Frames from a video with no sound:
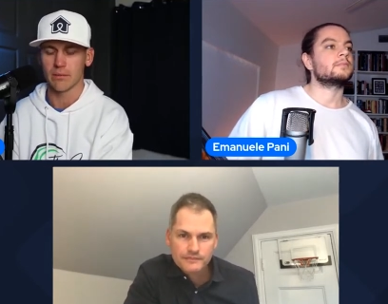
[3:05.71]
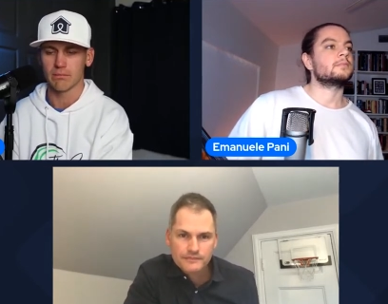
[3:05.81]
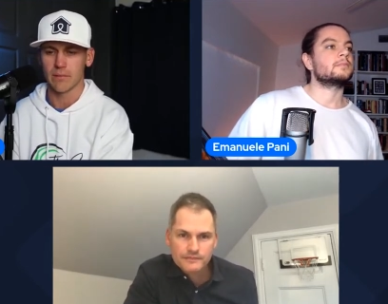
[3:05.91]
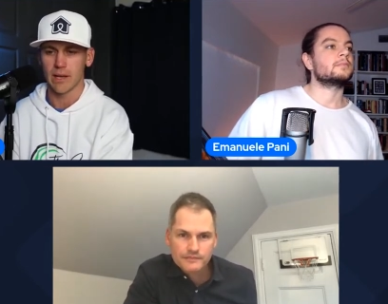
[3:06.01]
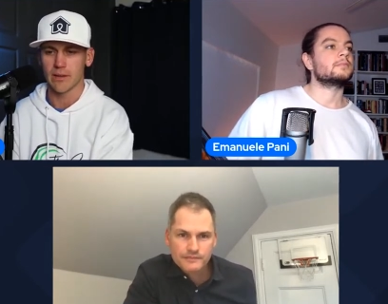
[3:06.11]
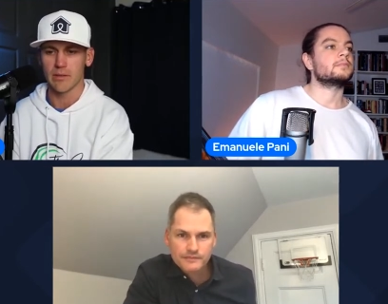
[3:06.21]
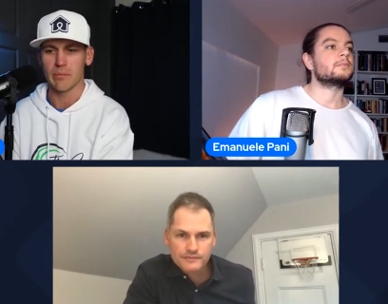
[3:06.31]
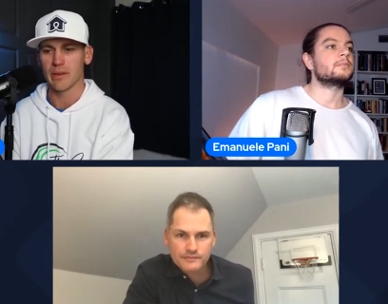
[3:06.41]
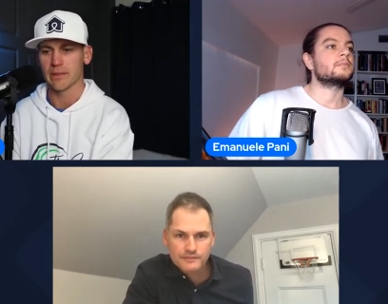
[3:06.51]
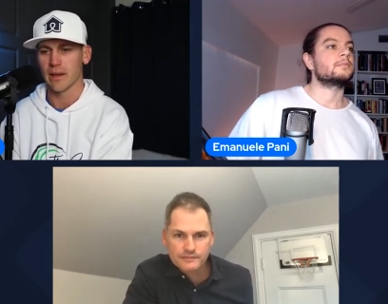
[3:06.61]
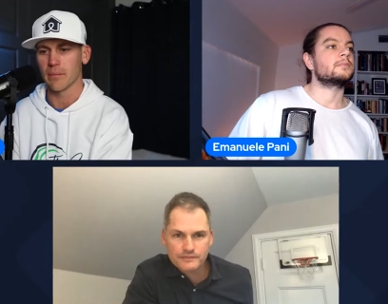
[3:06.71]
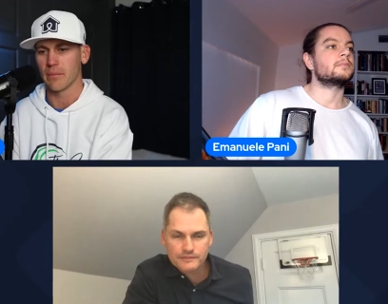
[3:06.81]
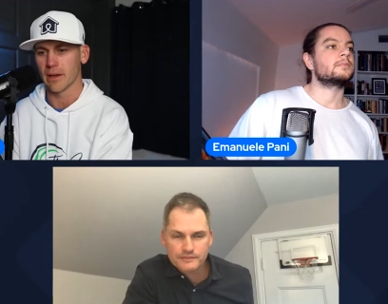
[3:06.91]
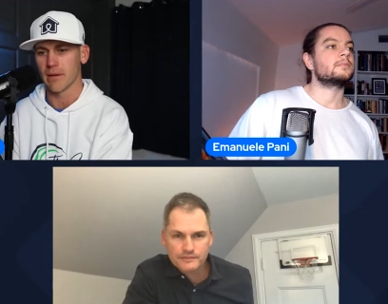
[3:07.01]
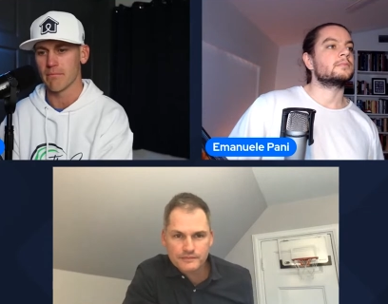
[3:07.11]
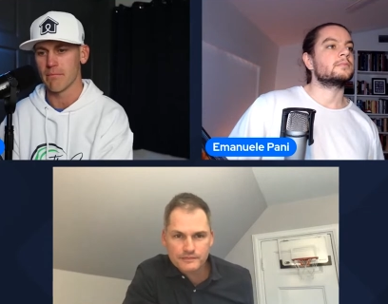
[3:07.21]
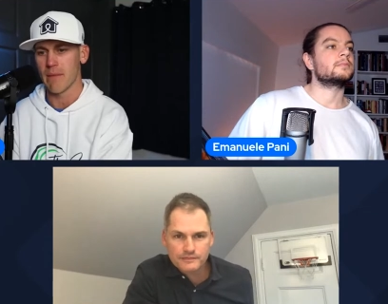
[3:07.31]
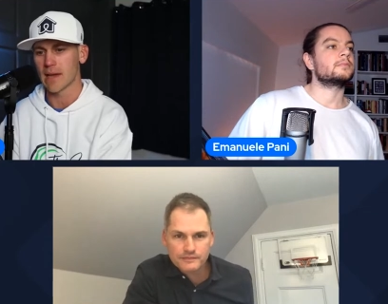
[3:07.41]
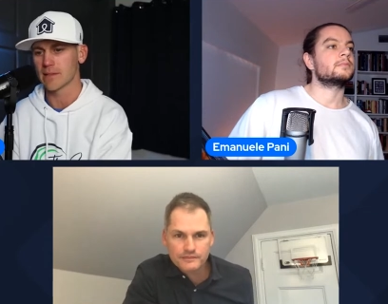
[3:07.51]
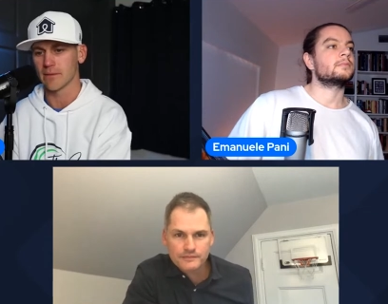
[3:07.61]
Speaker 1: how you built up, like, a
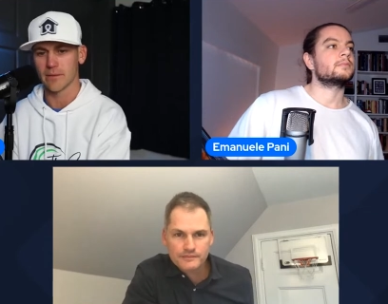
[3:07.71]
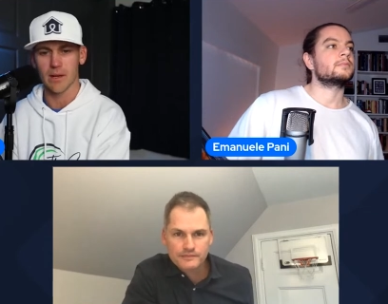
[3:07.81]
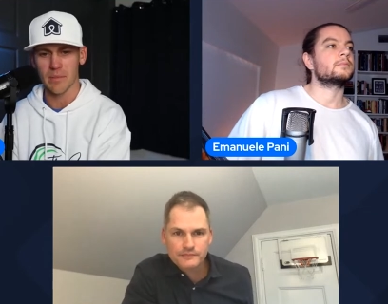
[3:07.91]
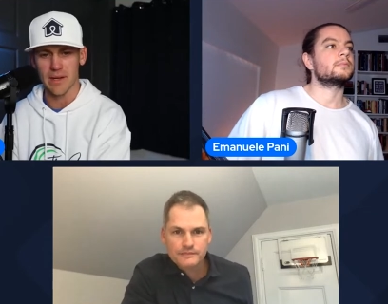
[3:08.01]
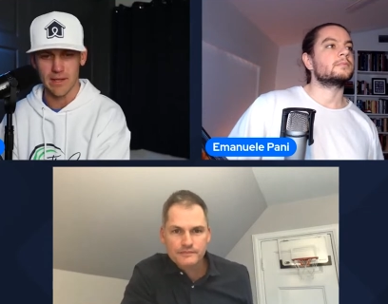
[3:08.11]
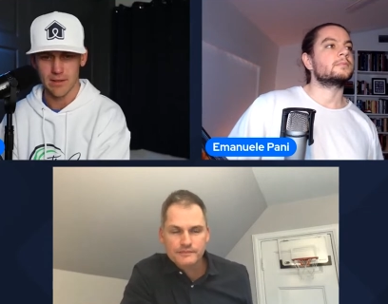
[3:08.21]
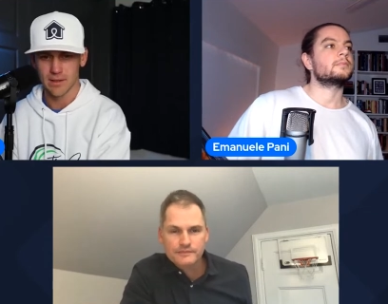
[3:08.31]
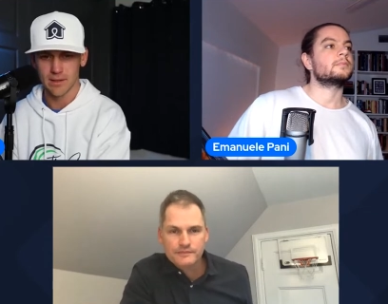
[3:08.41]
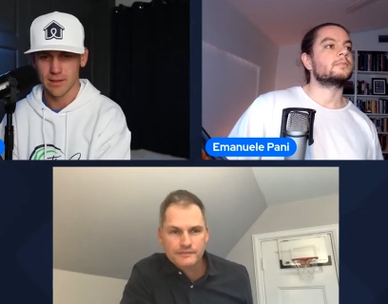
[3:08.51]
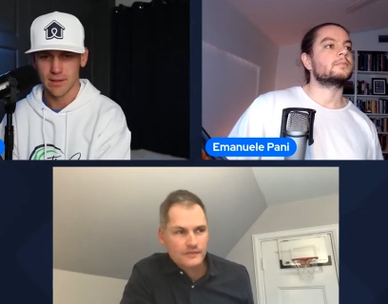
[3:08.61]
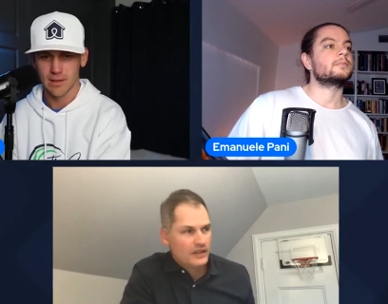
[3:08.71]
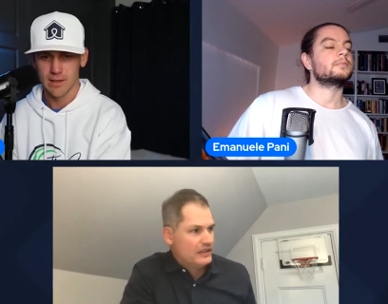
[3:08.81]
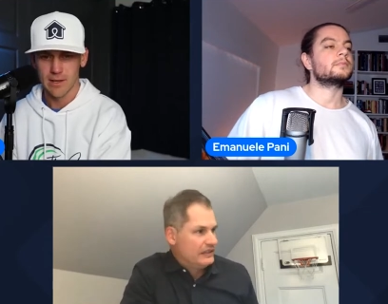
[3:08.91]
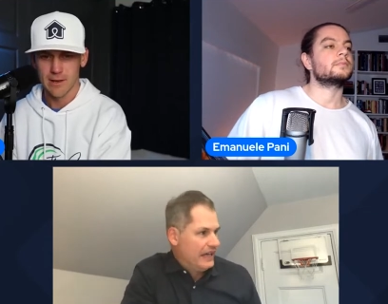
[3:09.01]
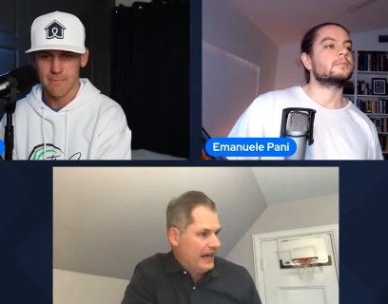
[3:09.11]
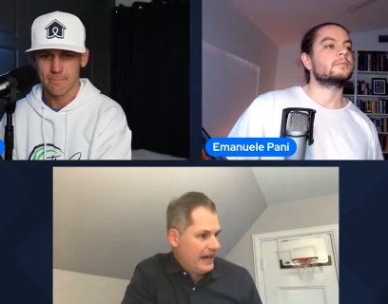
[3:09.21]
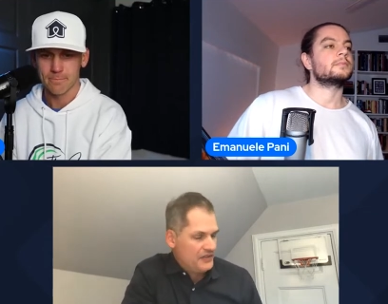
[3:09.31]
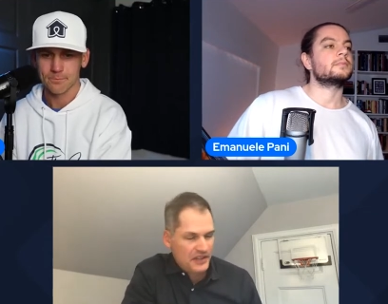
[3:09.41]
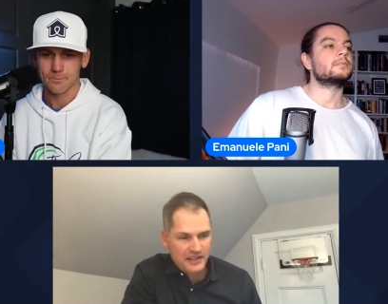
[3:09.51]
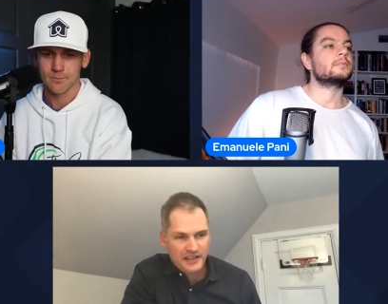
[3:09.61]
massive company. Yeah, I
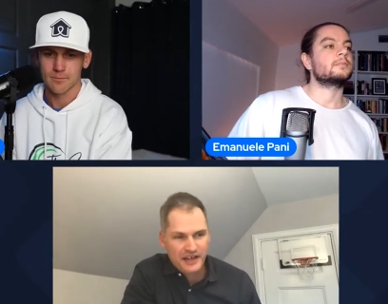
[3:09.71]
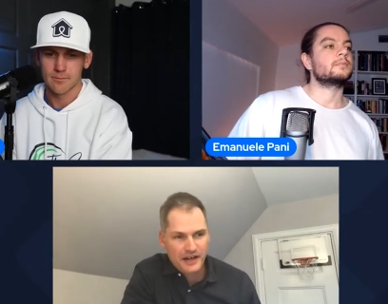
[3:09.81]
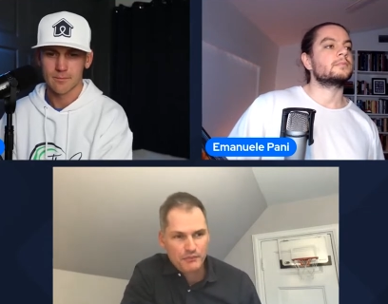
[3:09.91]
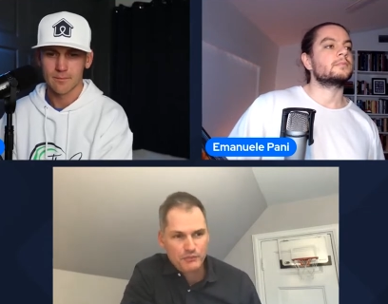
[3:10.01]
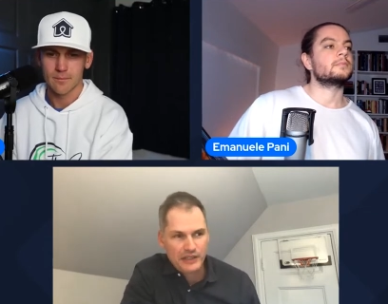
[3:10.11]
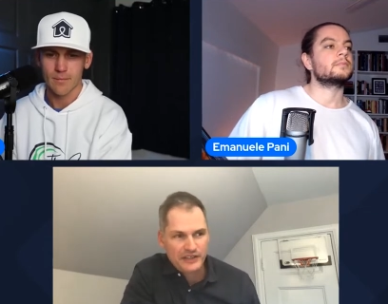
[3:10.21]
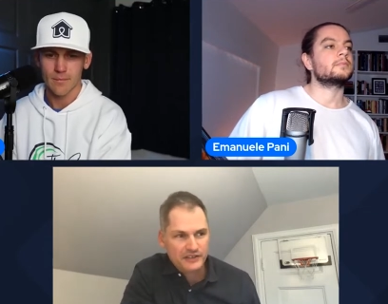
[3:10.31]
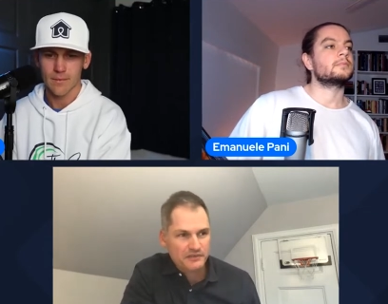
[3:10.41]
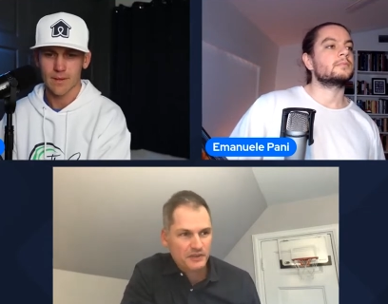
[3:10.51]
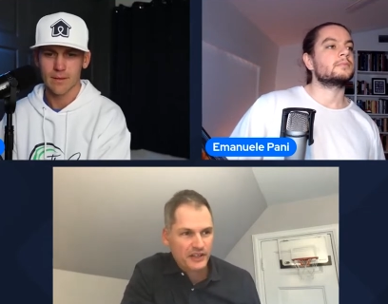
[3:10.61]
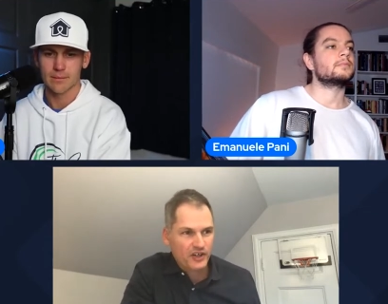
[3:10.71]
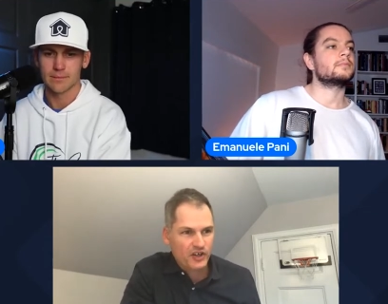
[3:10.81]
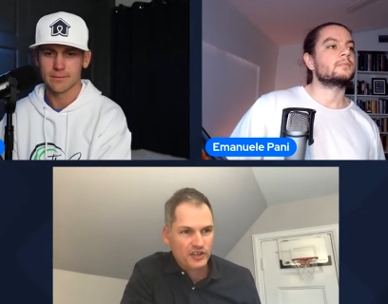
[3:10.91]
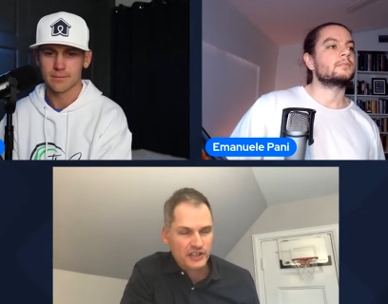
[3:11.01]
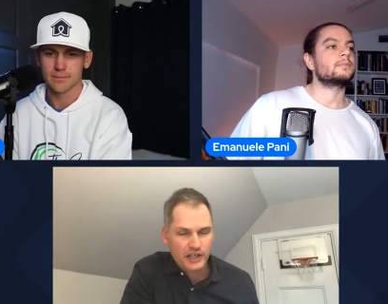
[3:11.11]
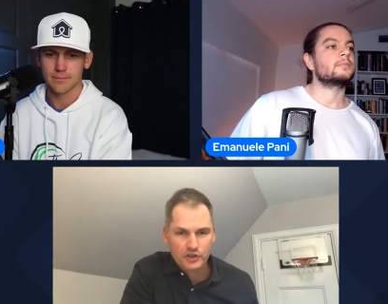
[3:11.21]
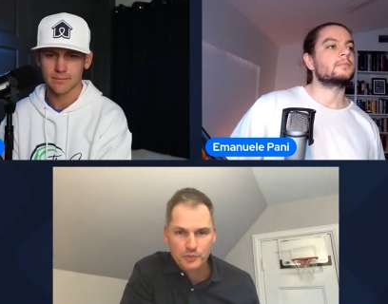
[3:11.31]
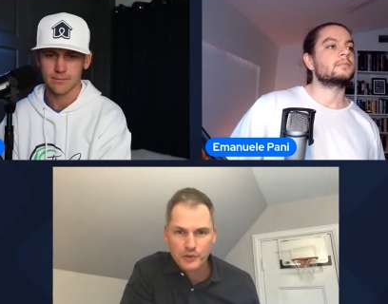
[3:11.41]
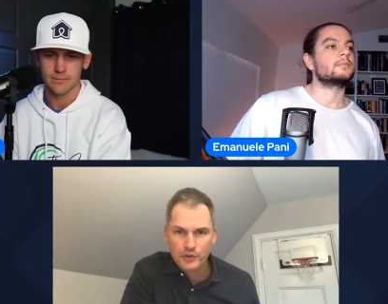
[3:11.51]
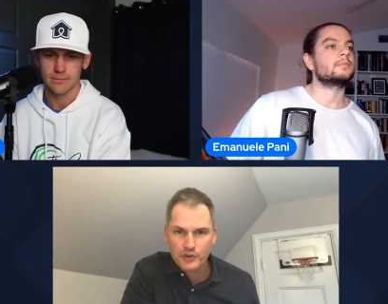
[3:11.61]
think
Speaker 2: like all good
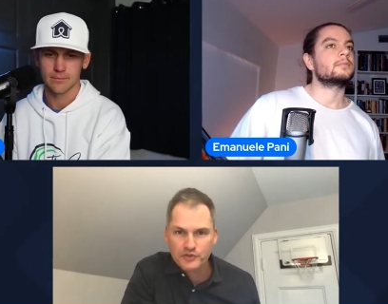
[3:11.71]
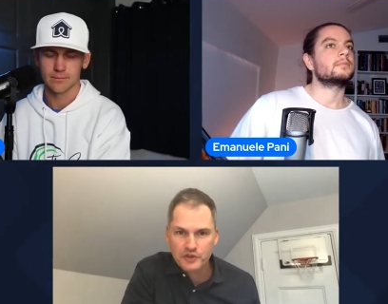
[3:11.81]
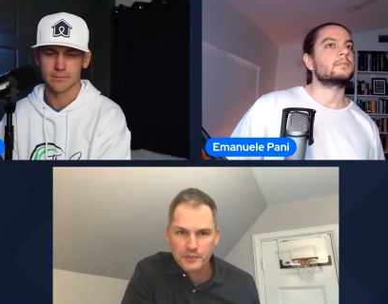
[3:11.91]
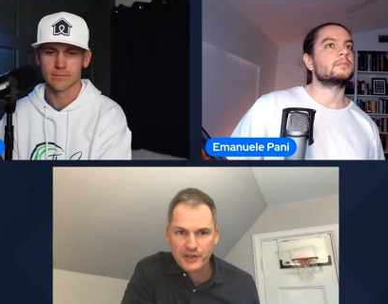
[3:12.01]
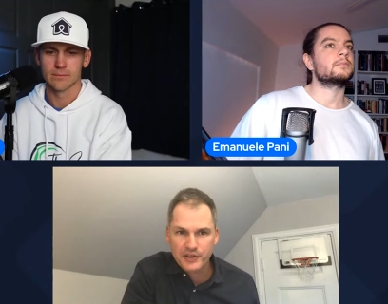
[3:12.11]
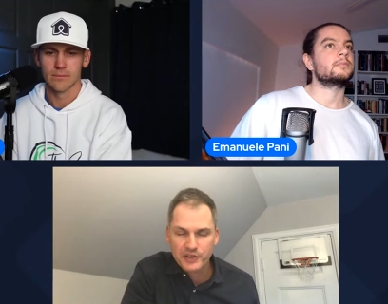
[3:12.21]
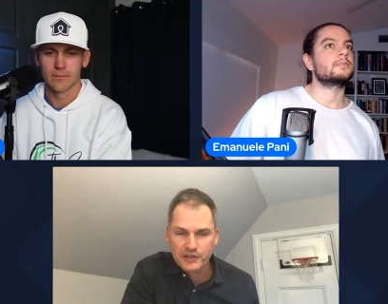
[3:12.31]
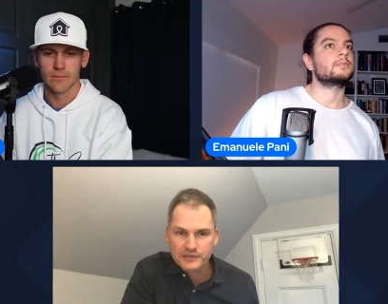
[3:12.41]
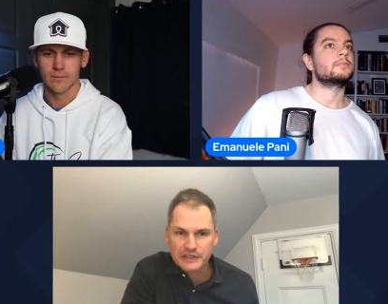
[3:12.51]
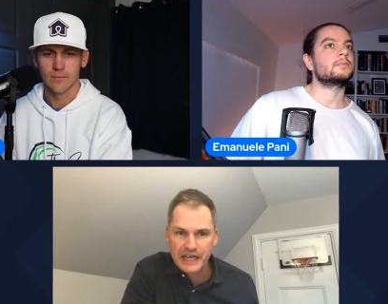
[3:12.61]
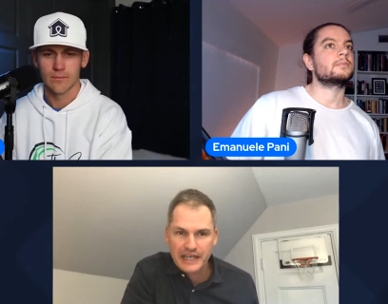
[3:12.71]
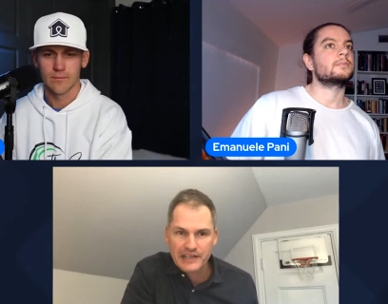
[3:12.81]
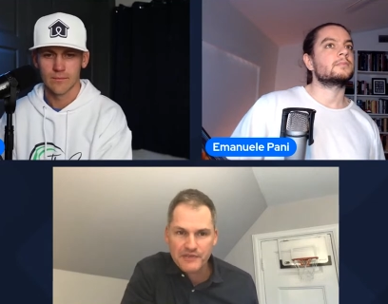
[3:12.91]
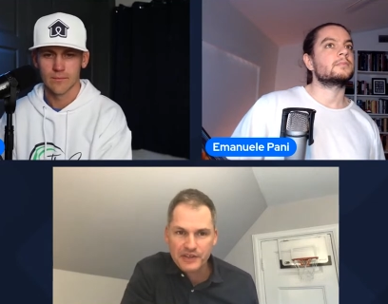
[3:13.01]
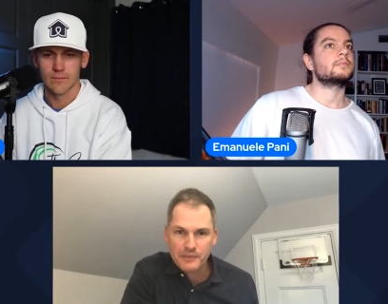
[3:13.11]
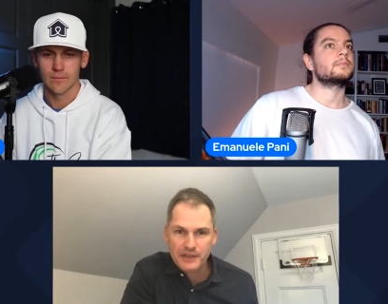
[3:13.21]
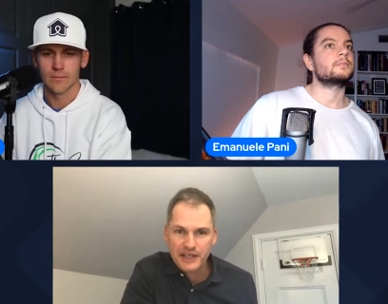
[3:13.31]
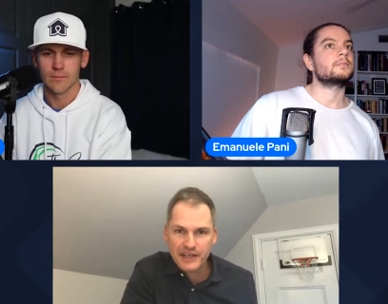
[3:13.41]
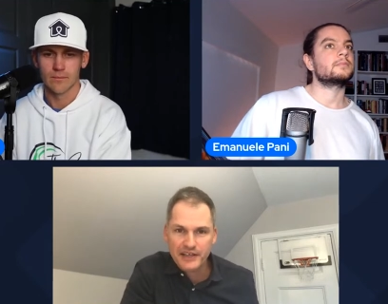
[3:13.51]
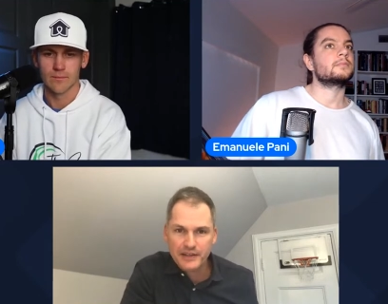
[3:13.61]
entrepreneurs, you could be a little naive at the
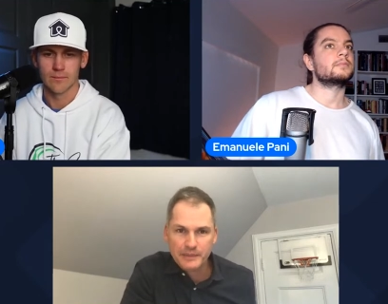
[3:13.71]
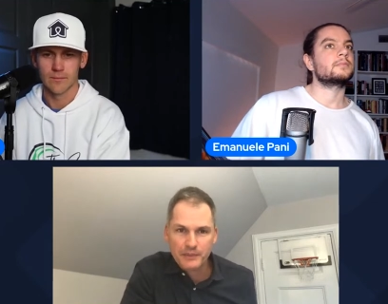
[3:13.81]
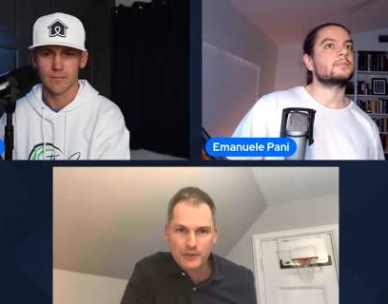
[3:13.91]
beginning about